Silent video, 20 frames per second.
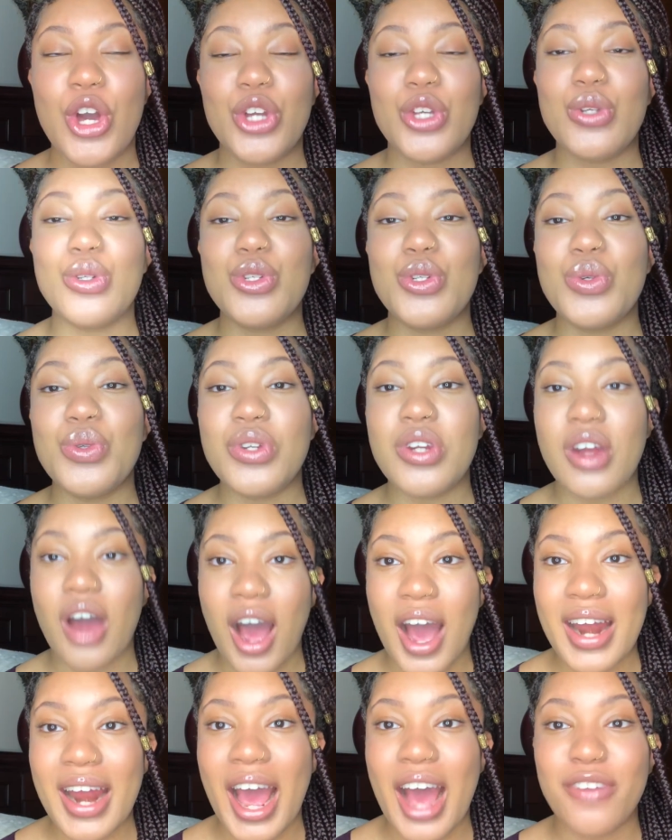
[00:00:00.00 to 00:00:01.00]
You do
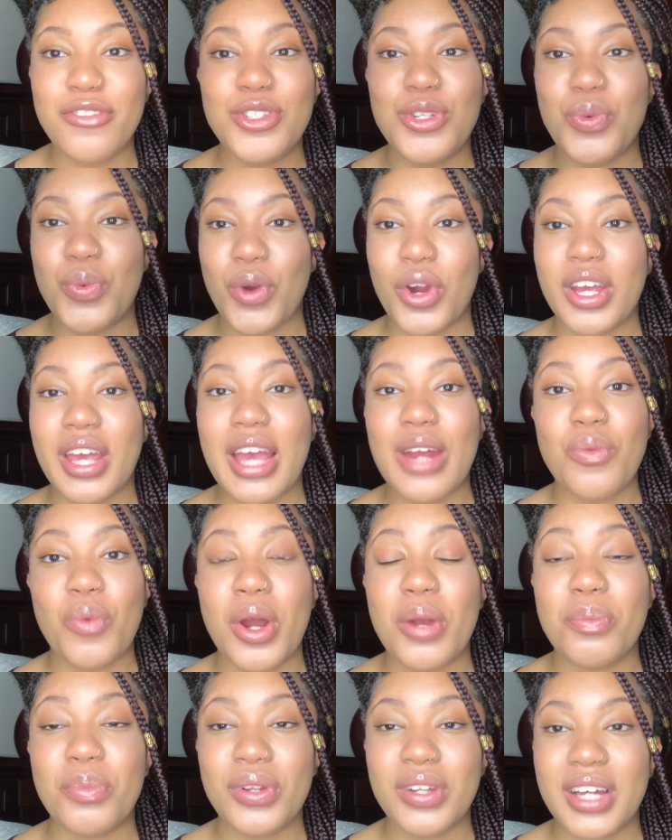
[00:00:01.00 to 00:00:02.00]
not have to work in
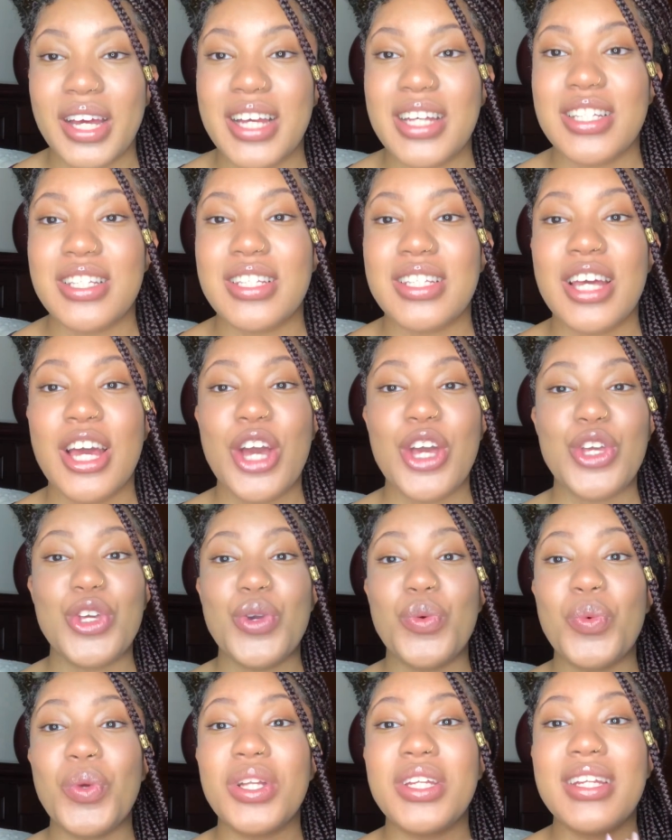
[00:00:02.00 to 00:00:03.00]
one place. You
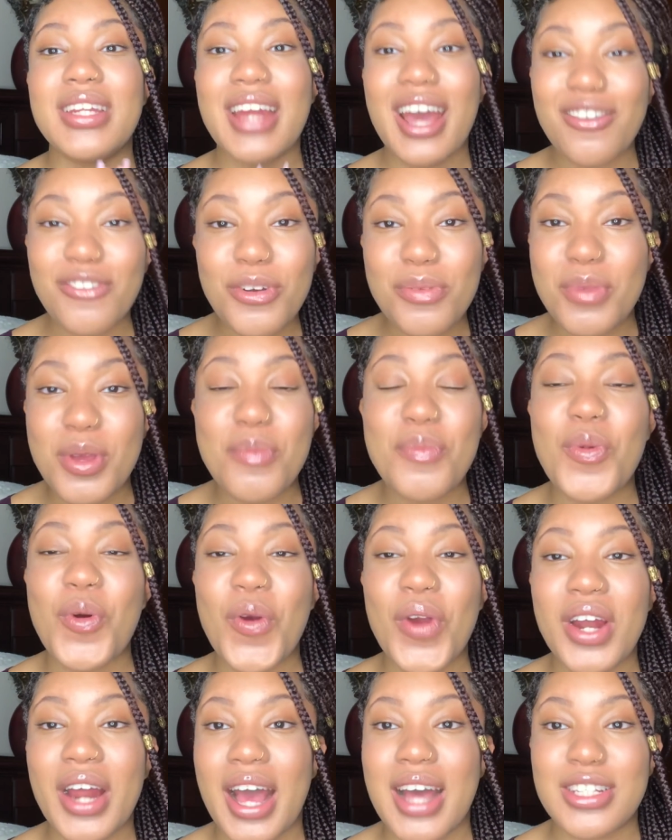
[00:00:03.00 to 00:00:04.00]
will never be
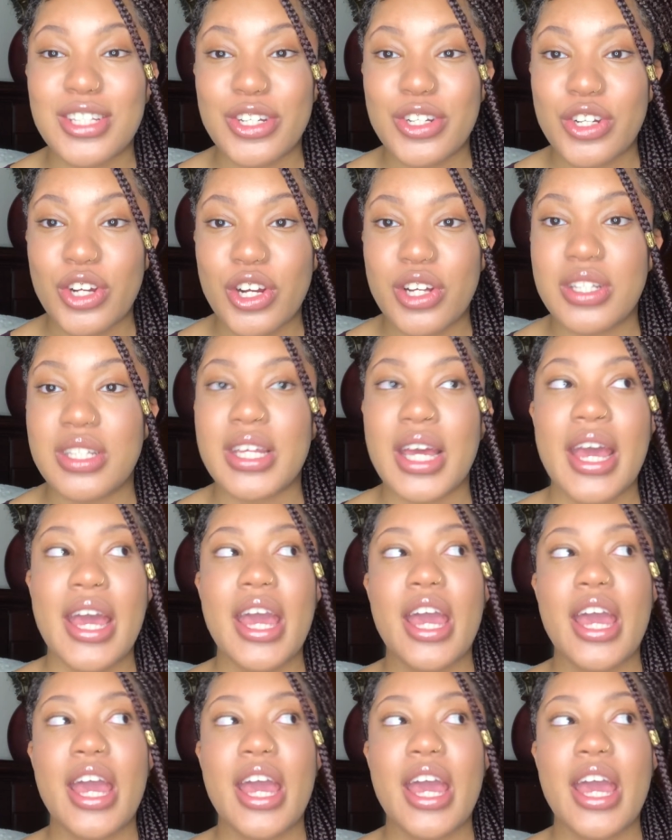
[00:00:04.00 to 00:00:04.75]
bored as a nurse.